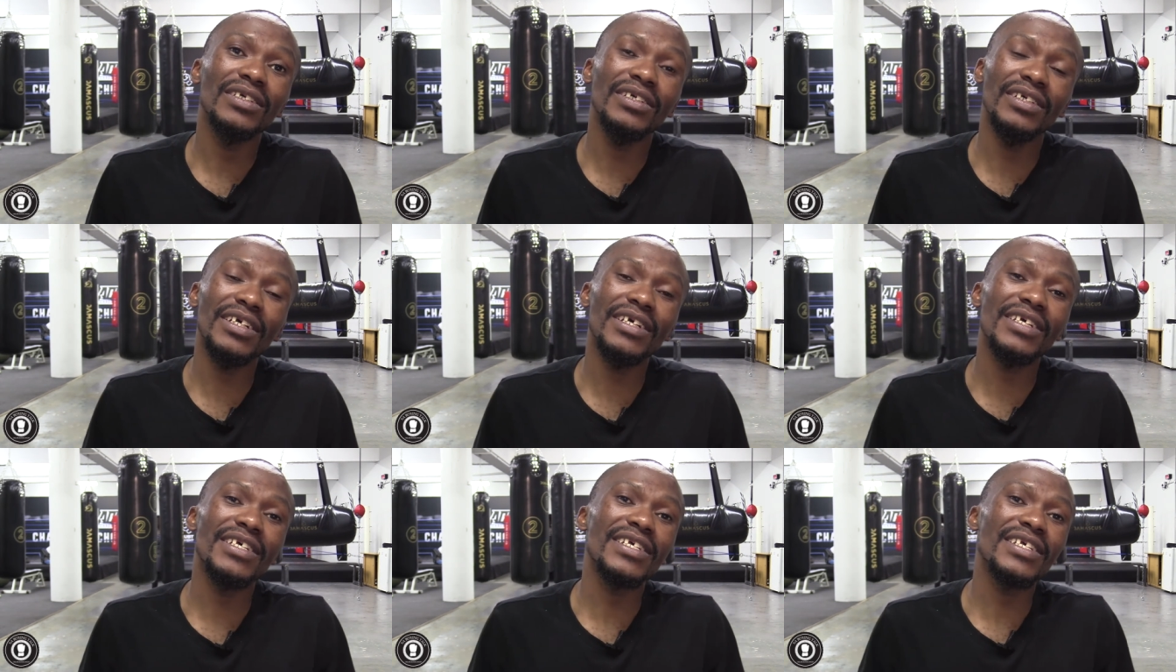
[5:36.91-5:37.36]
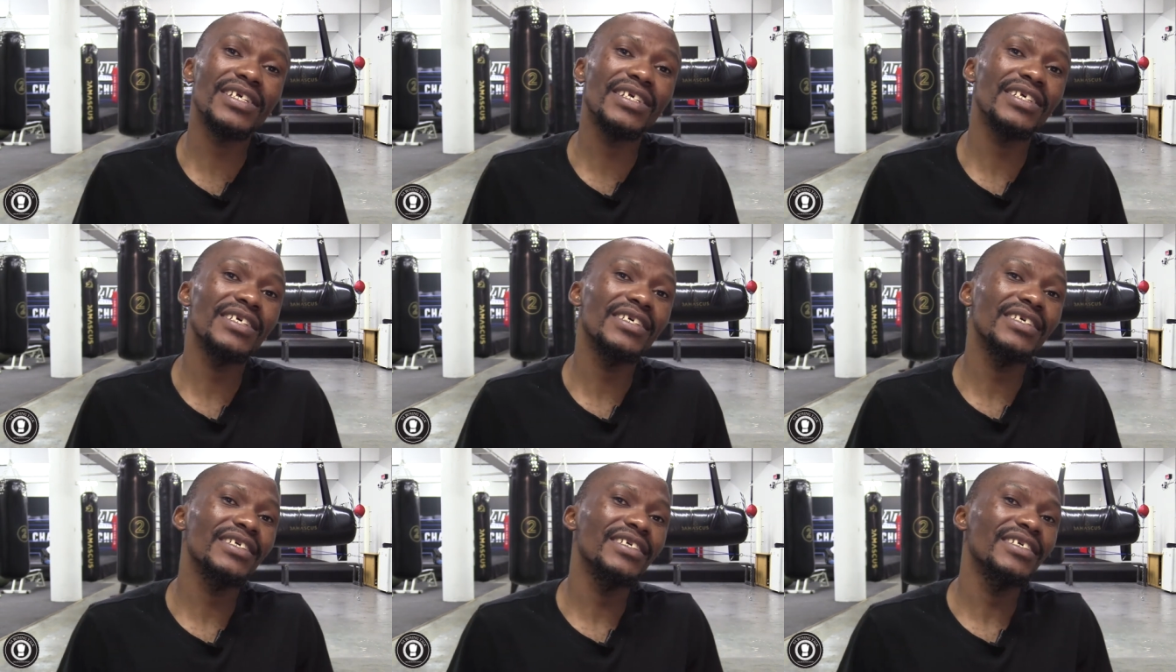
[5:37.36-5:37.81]
Yes.
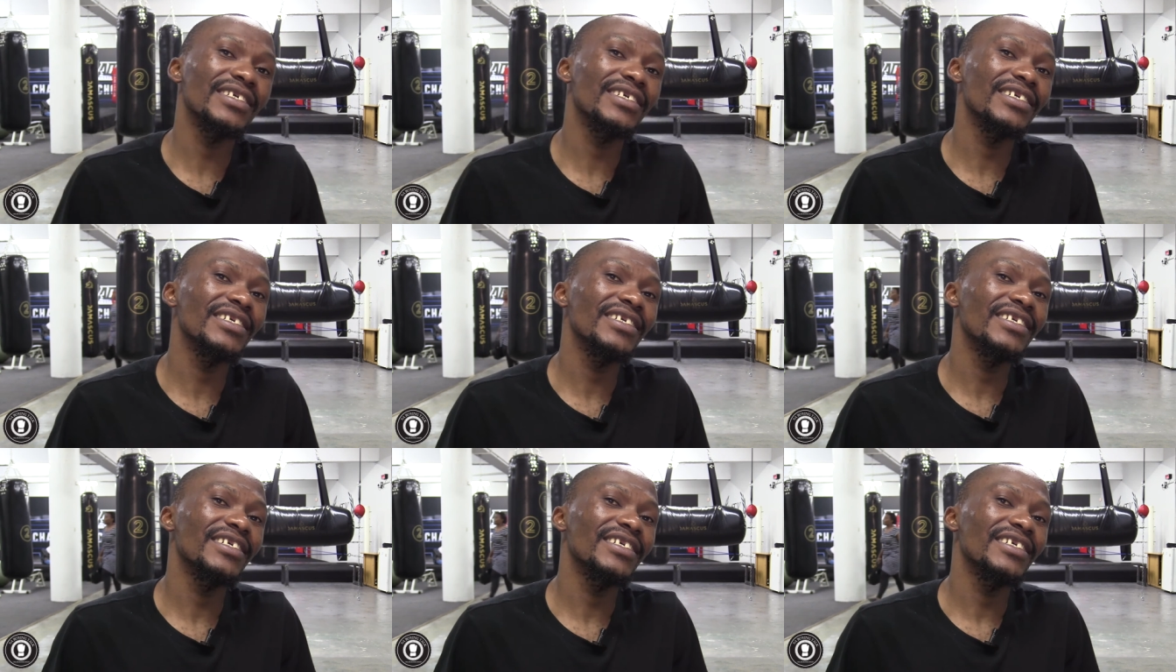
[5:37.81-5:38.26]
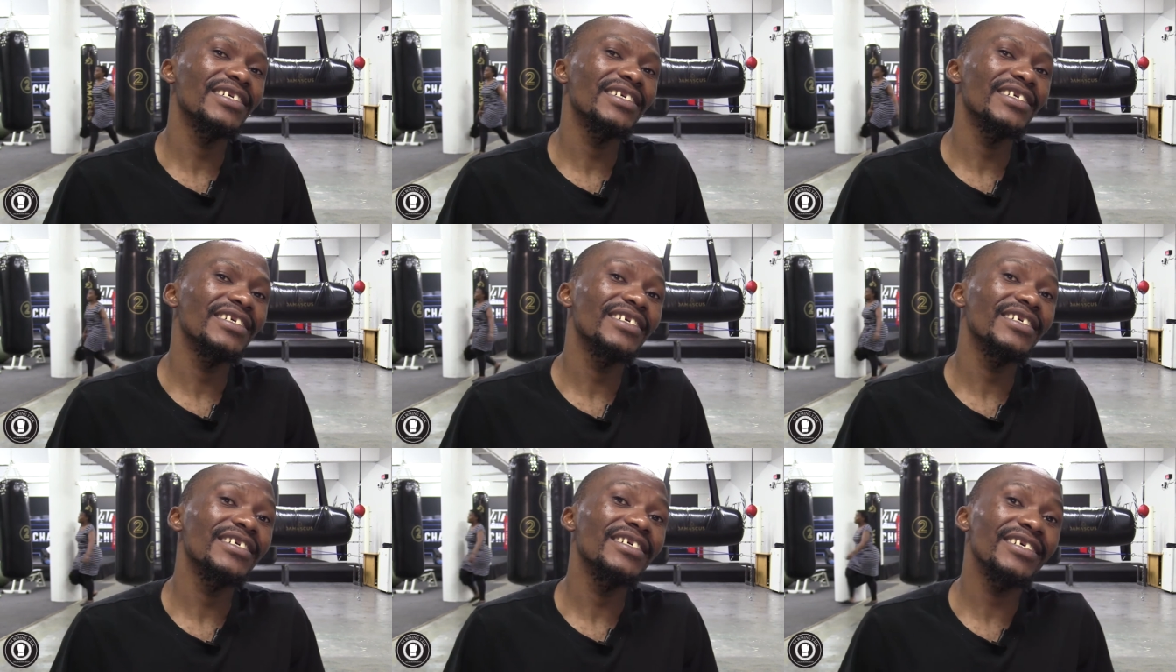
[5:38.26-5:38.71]

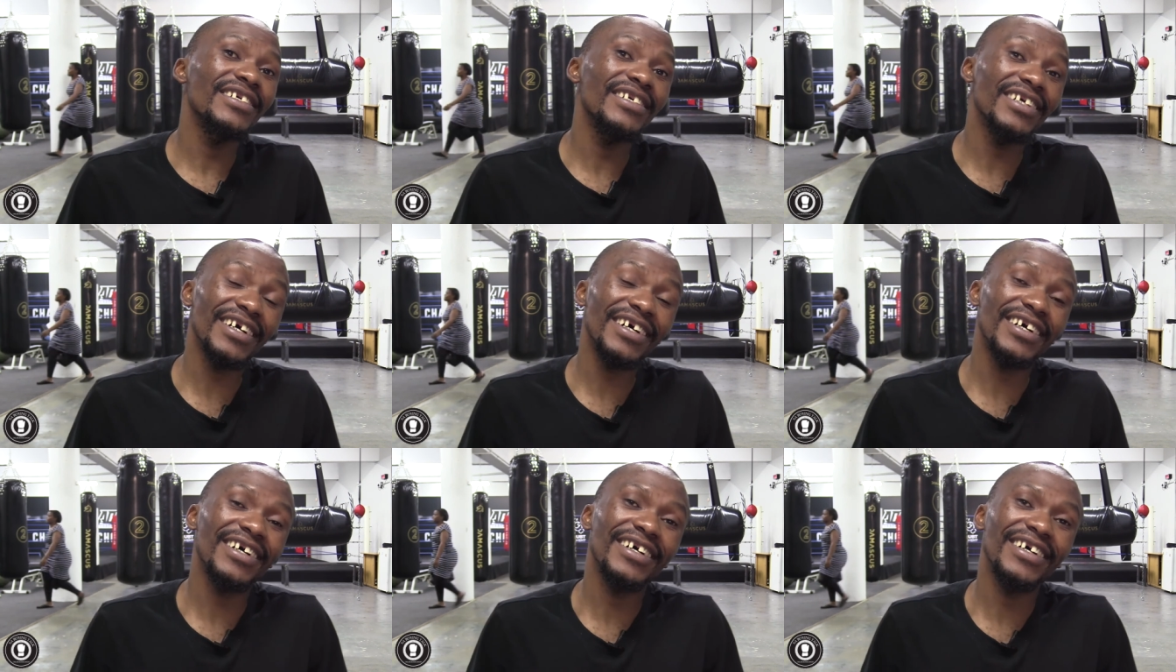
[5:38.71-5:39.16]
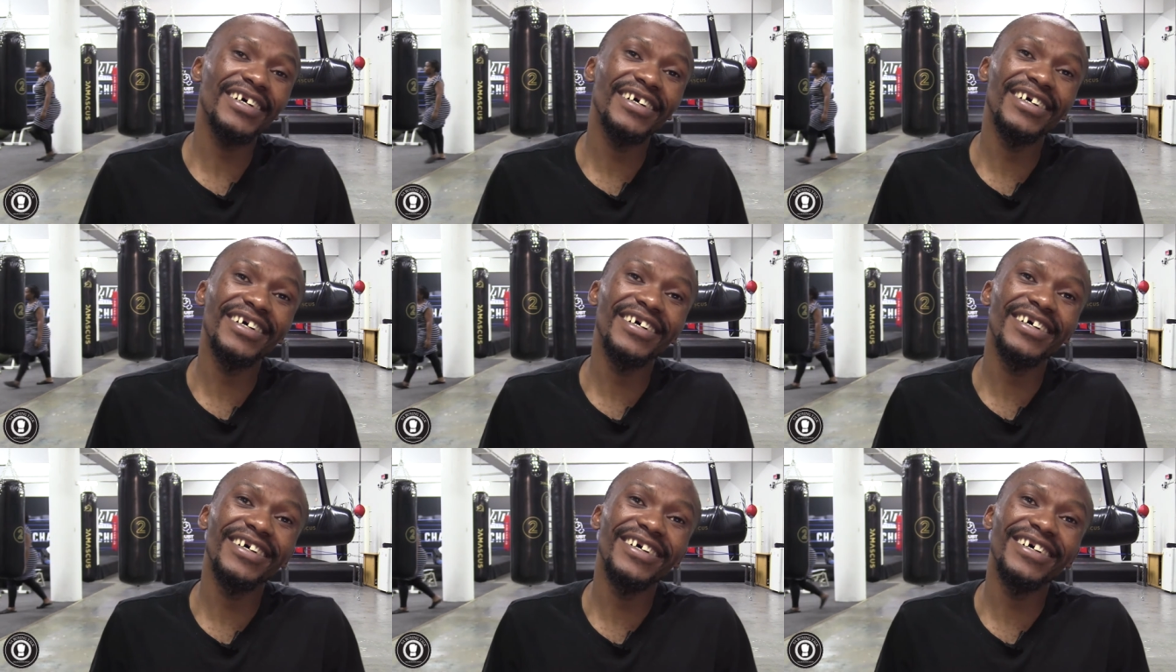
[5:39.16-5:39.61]
Yeah. Oh,
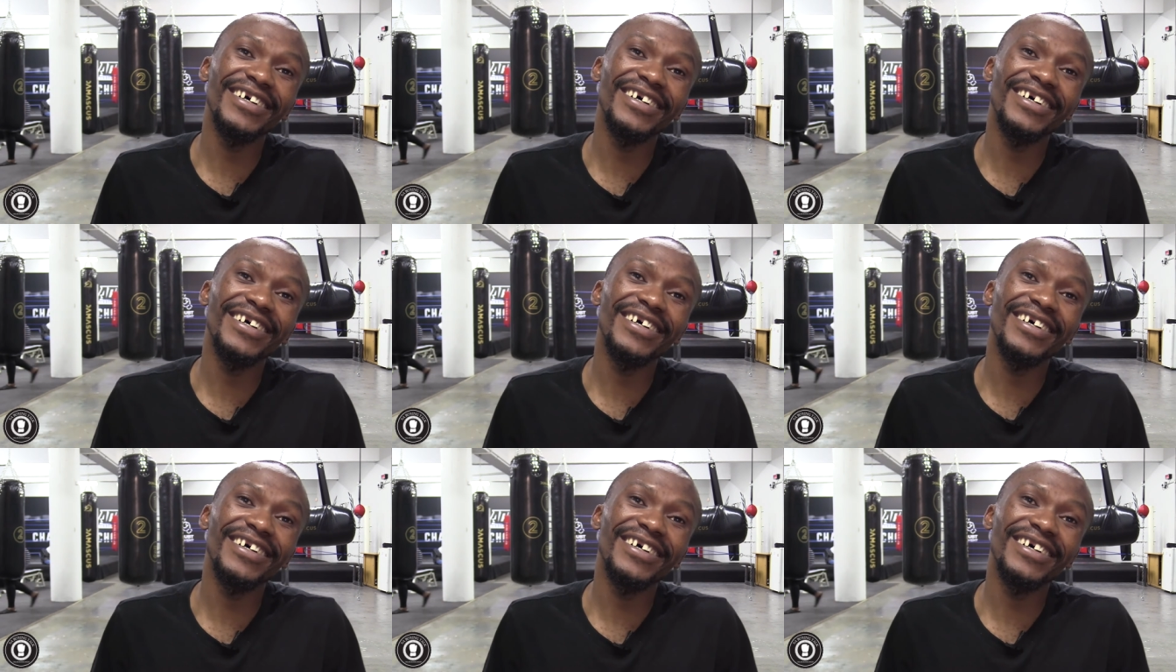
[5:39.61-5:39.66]
wow.